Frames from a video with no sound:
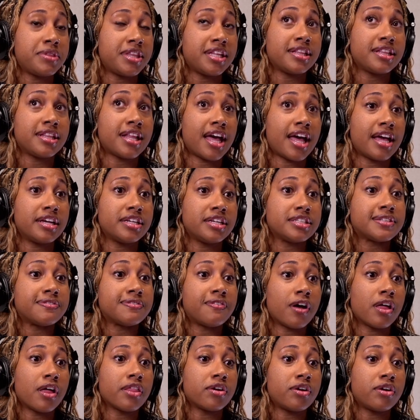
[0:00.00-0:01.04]
that his
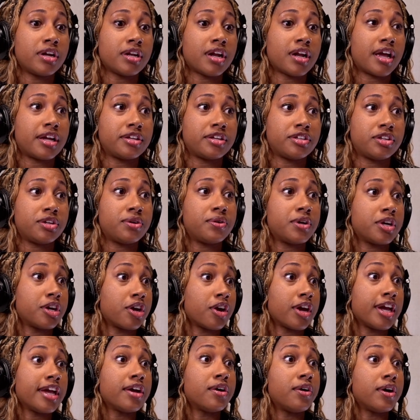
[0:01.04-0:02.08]
father and I do
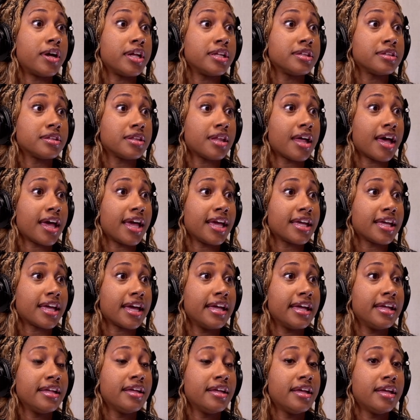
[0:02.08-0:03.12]
agree on. Like,
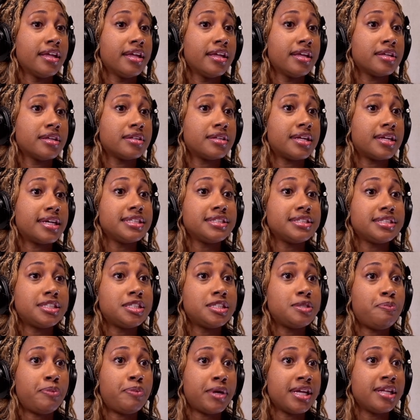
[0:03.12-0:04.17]
let's
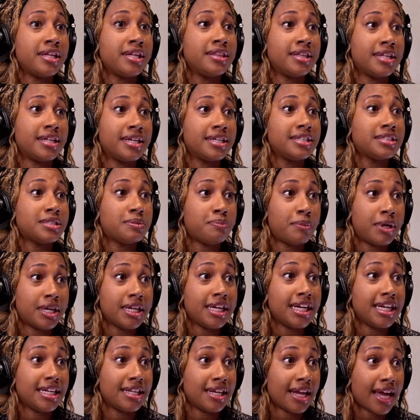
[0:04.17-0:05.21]
spend this money
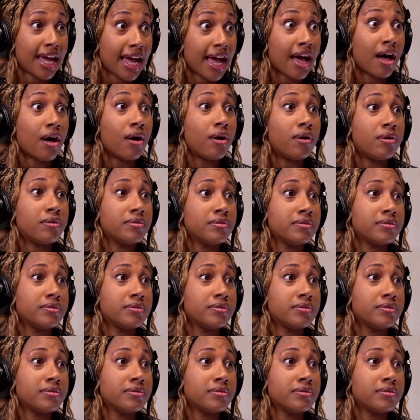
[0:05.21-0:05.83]
now.